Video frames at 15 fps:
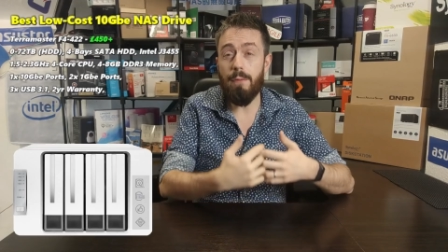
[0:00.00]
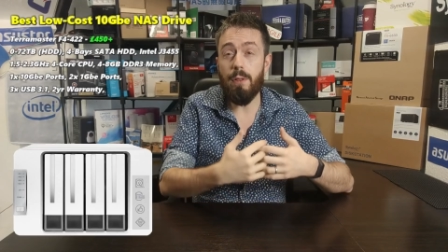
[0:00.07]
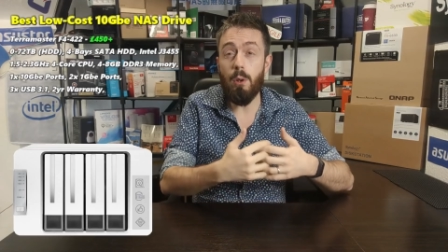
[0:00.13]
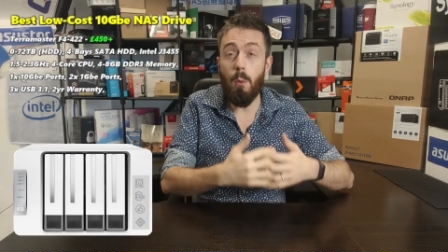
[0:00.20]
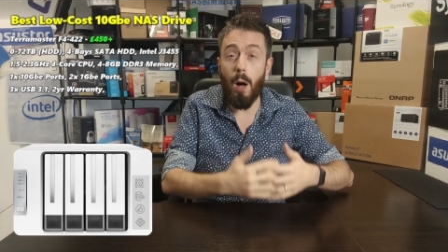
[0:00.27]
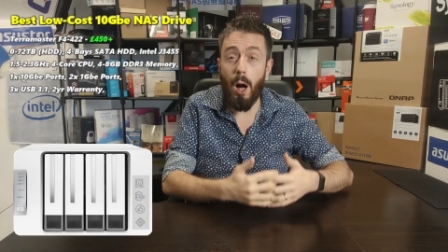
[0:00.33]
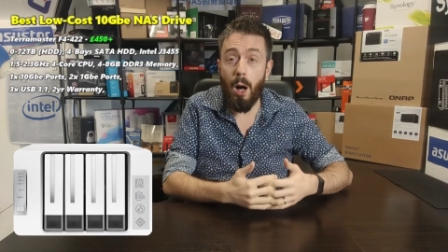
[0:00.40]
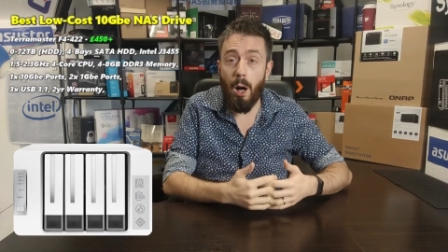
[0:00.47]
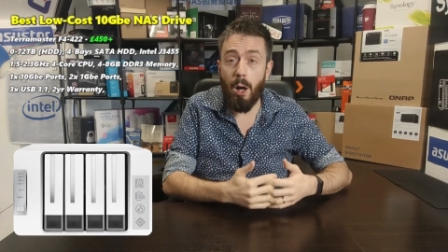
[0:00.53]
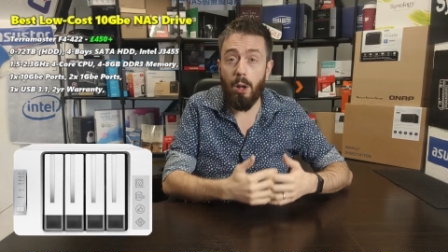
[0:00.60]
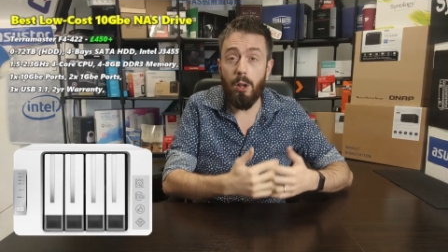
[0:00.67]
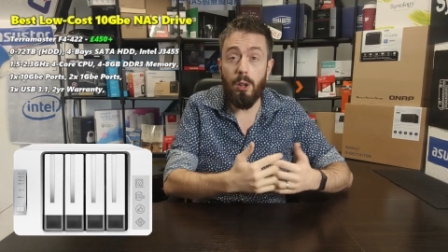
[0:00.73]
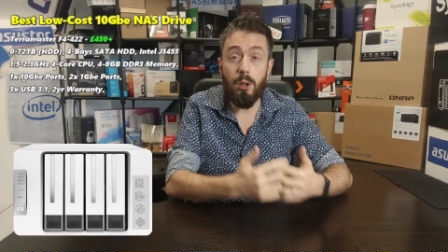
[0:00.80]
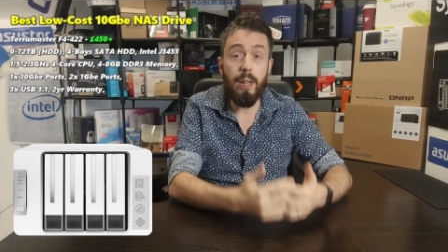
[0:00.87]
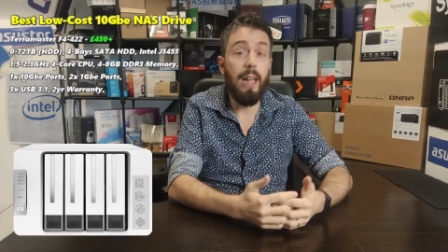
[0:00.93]
And if you
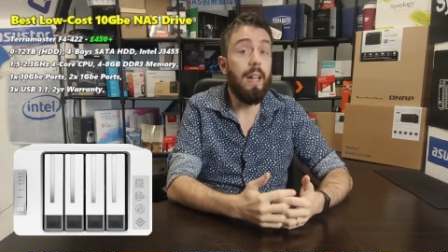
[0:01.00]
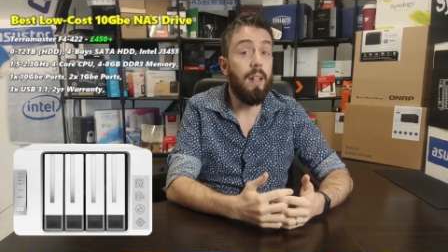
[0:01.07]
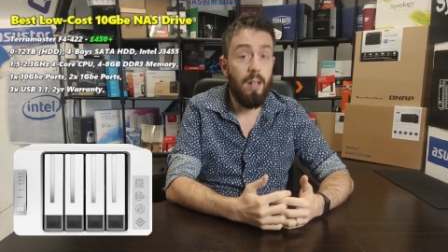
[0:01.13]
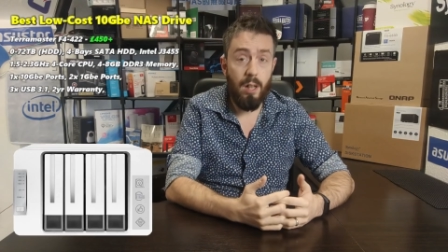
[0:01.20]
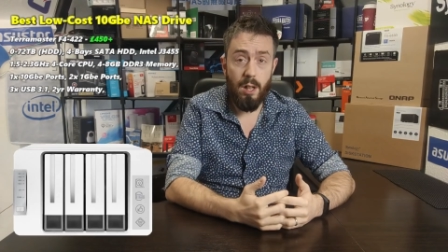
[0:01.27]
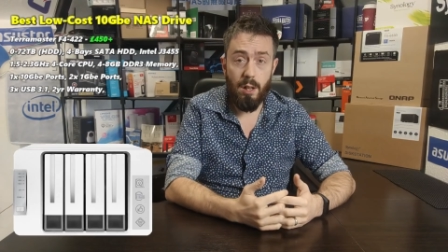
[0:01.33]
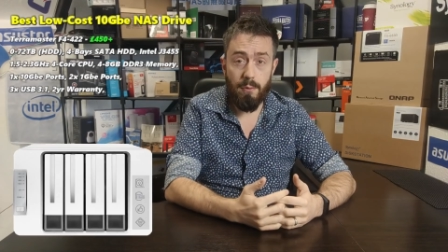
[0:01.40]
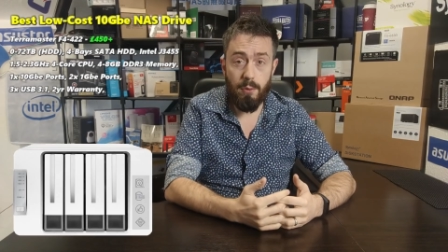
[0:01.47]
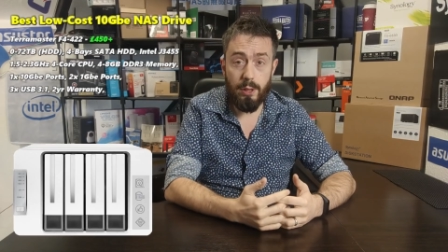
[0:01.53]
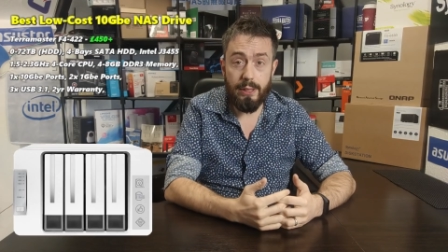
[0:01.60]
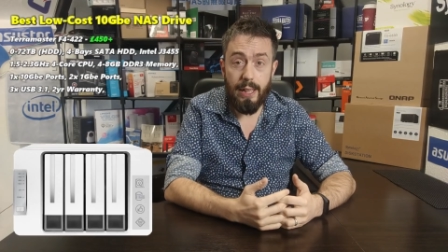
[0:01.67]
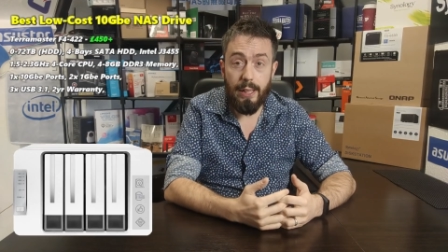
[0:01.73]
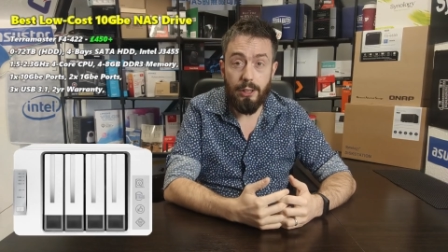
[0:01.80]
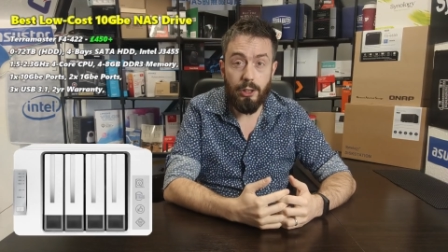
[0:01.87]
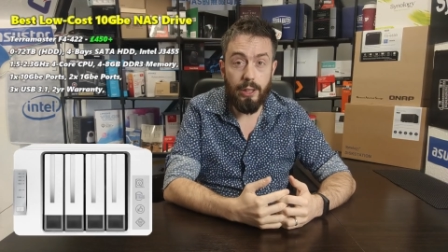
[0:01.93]
are looking for a
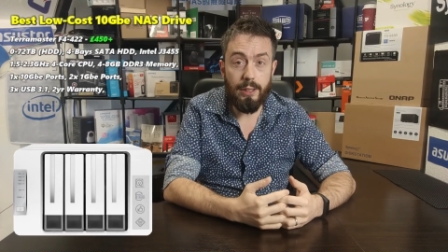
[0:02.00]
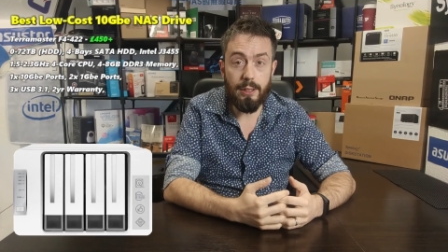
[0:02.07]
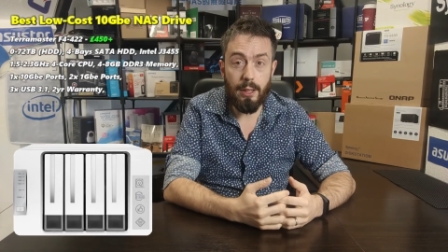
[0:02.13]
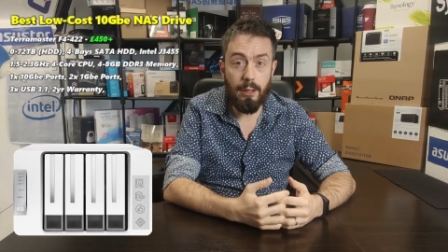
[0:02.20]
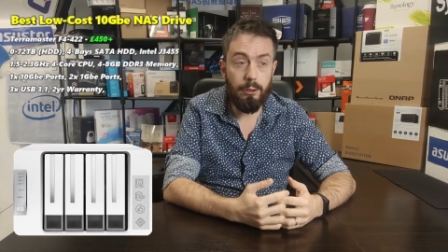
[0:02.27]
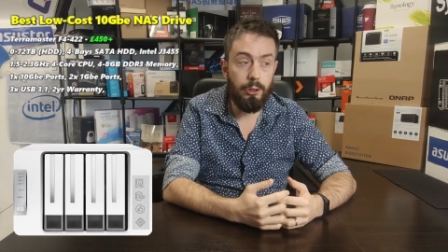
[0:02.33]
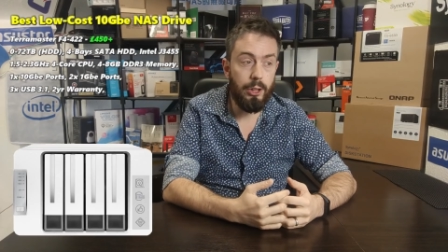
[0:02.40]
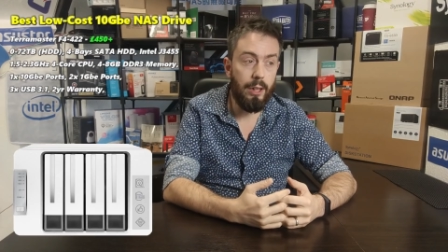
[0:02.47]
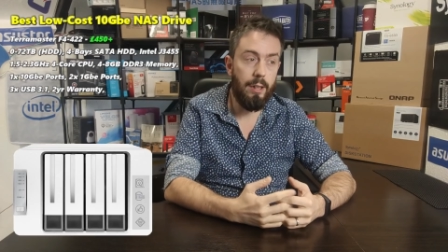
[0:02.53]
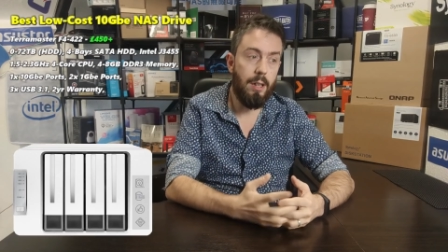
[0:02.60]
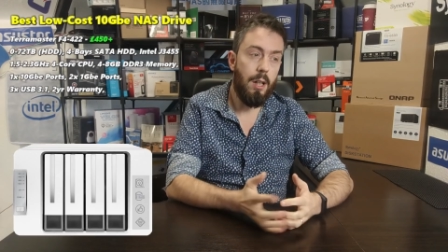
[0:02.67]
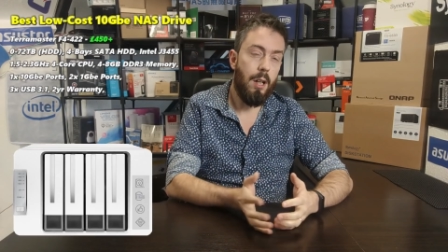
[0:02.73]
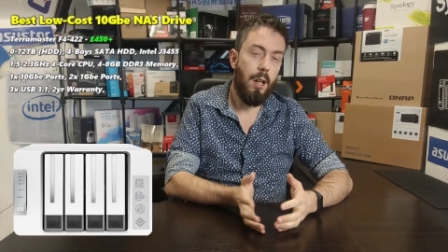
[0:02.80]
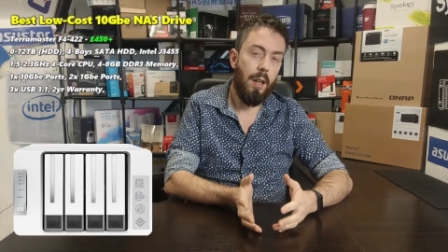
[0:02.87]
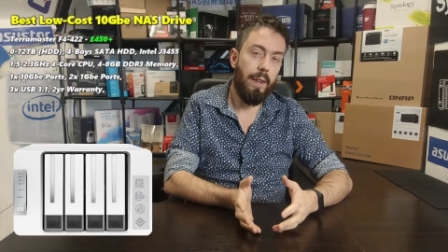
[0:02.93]
ten G solution